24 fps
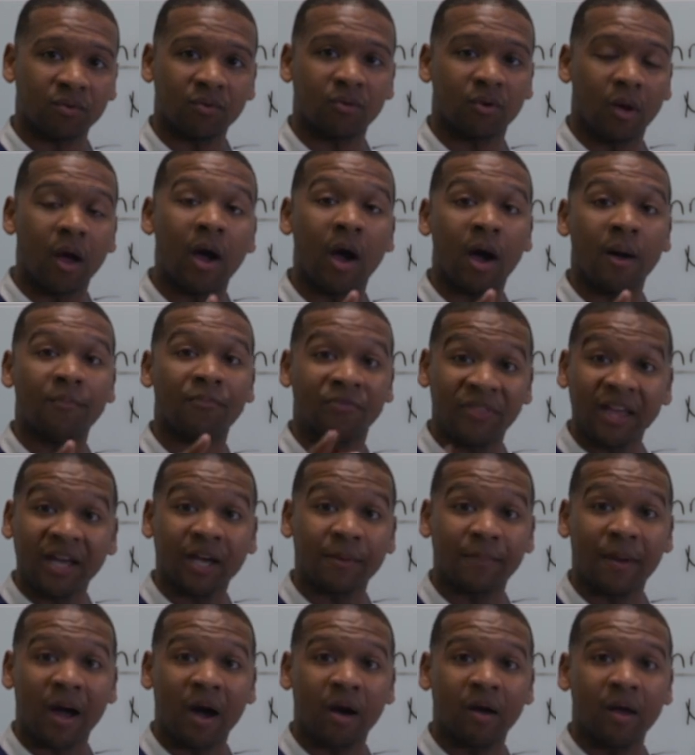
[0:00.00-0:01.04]
to think
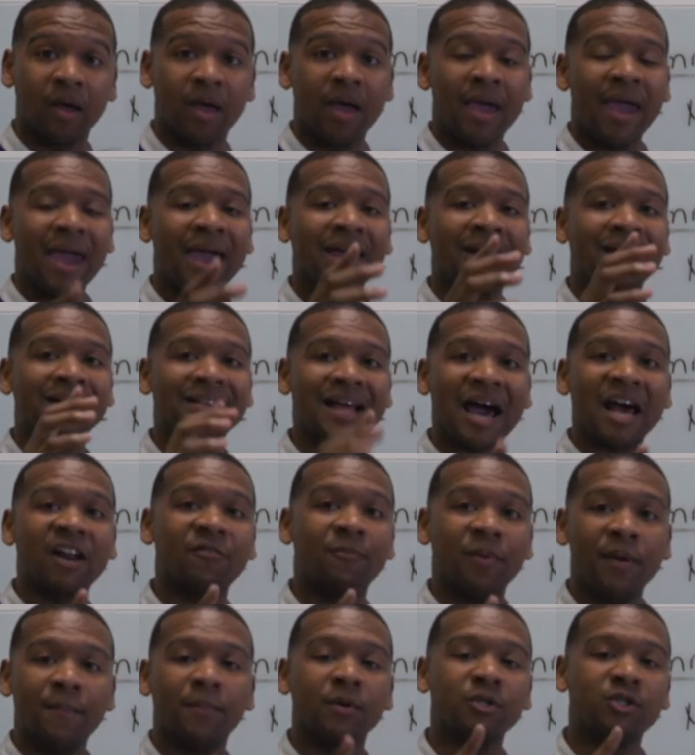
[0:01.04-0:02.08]
about. And a lot
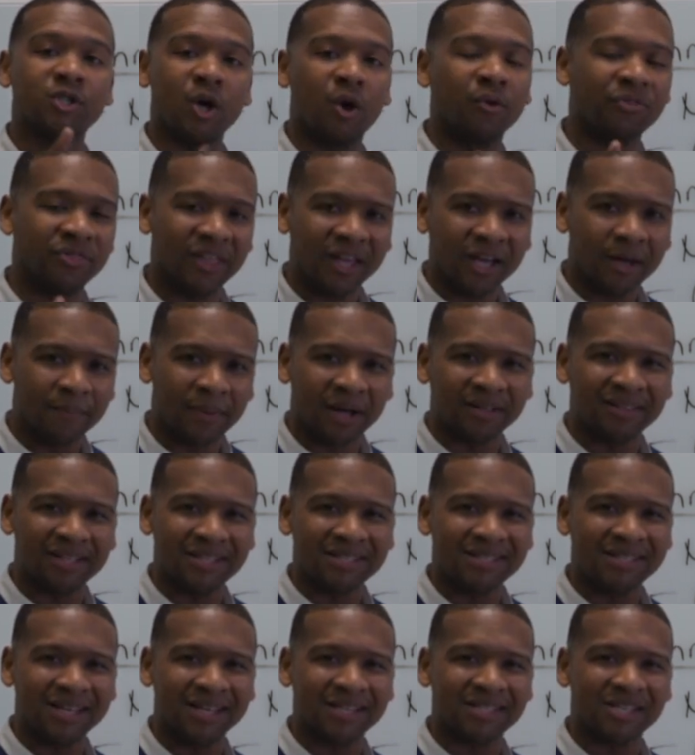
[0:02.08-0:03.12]
of people don't think about
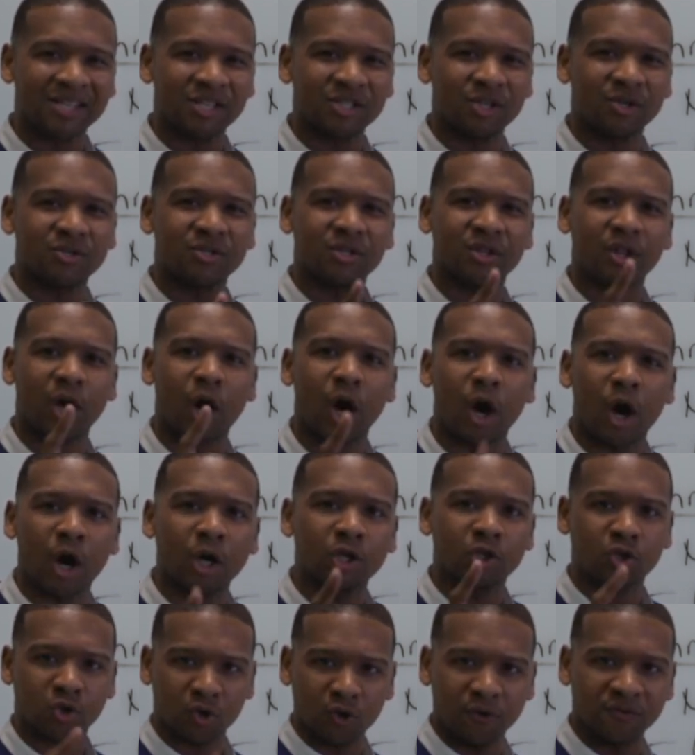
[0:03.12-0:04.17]
these things because those are the
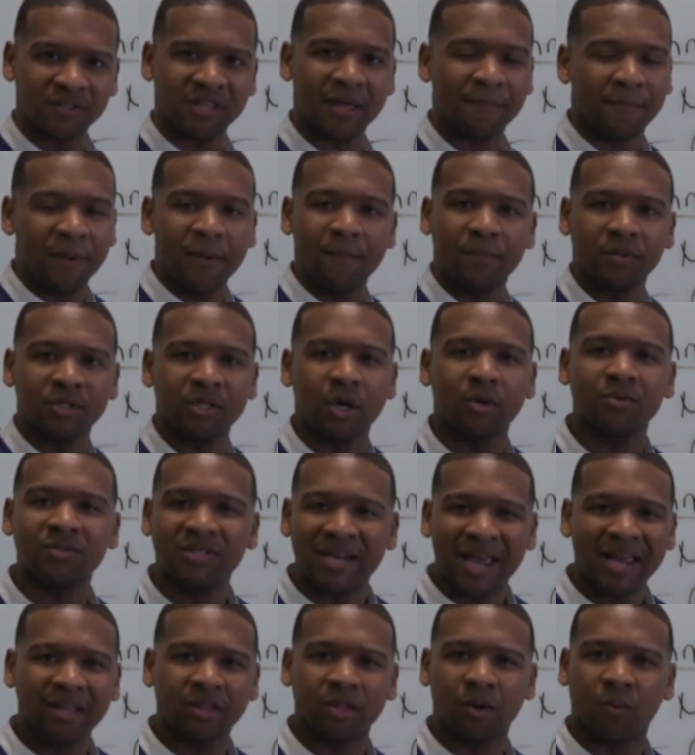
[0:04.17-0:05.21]
hard truths that people don't
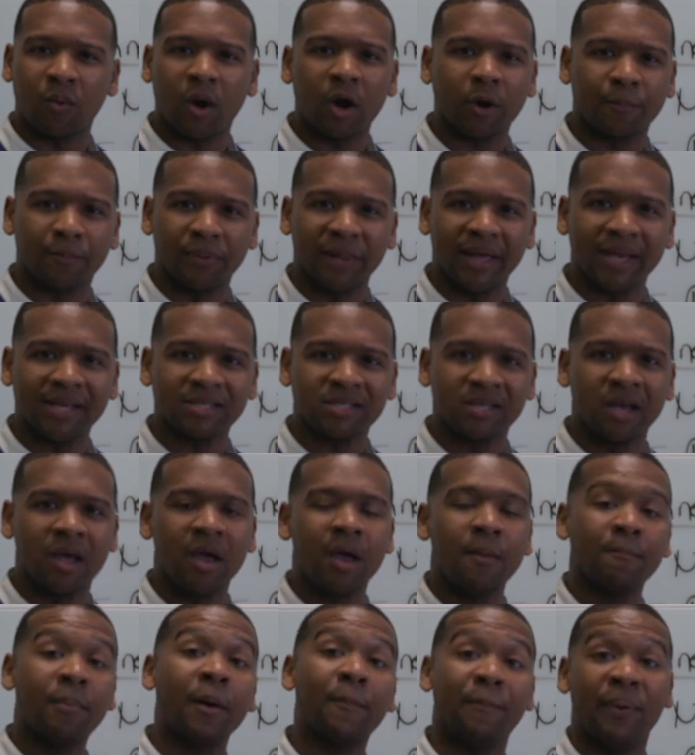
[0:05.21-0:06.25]
date in the workplace,
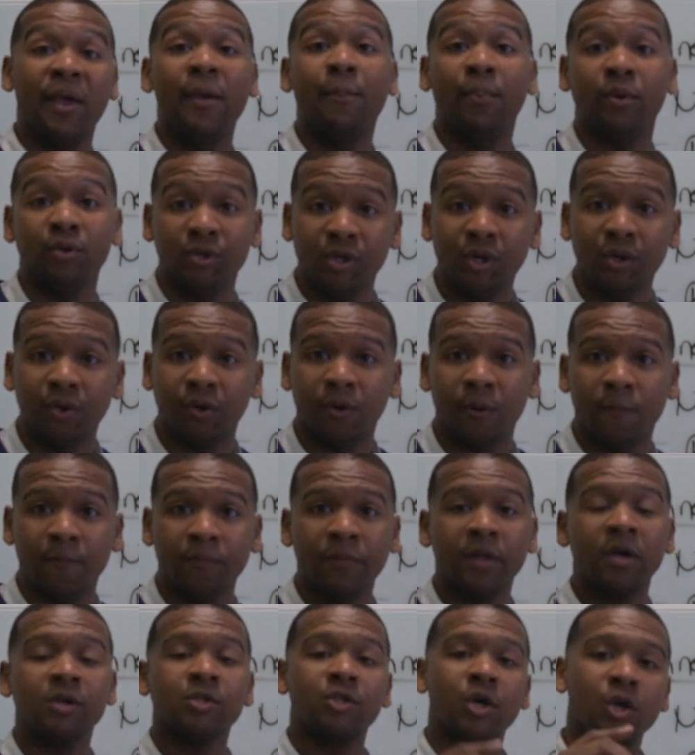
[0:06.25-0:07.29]
but people do.
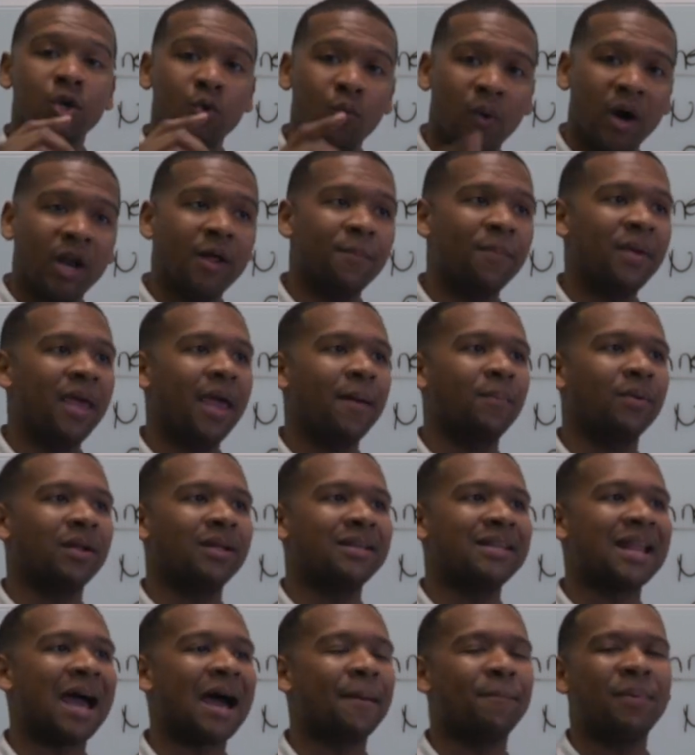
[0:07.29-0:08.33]
So you want to be able
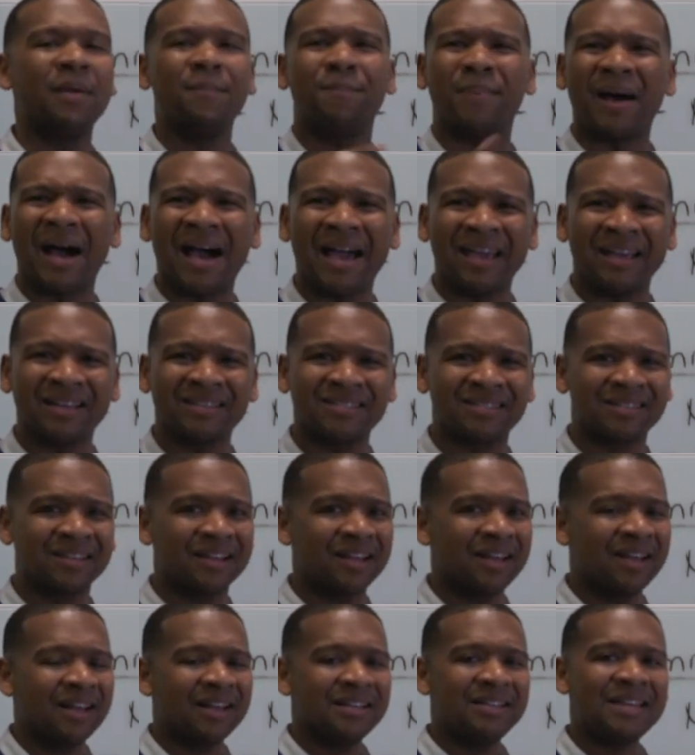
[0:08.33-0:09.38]
to not be
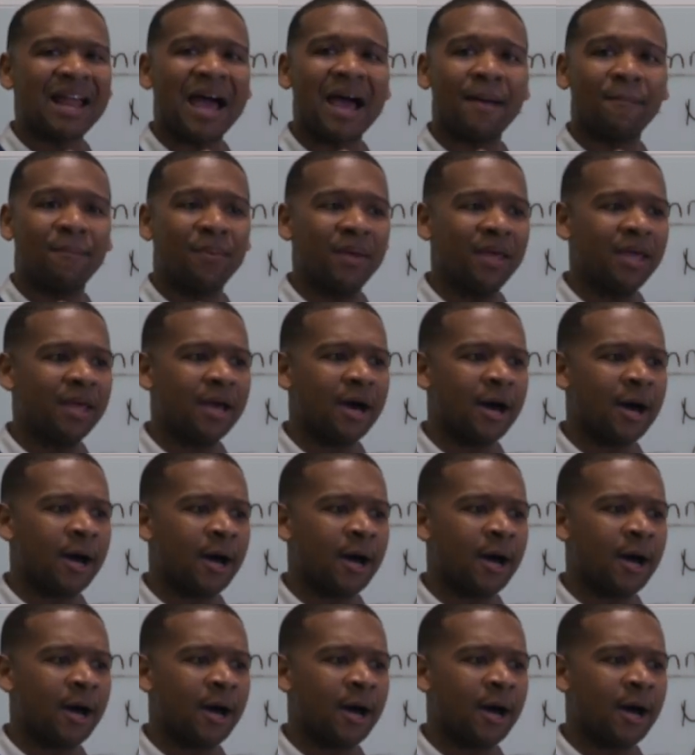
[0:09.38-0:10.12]
biased, not be